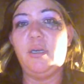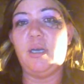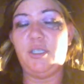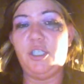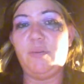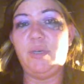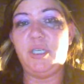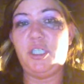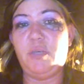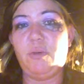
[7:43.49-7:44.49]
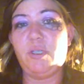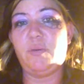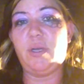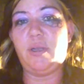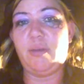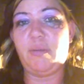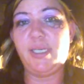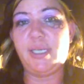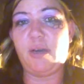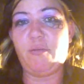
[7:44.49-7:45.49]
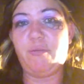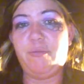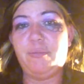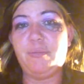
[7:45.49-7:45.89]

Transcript: a gentleman that she works with, and myself.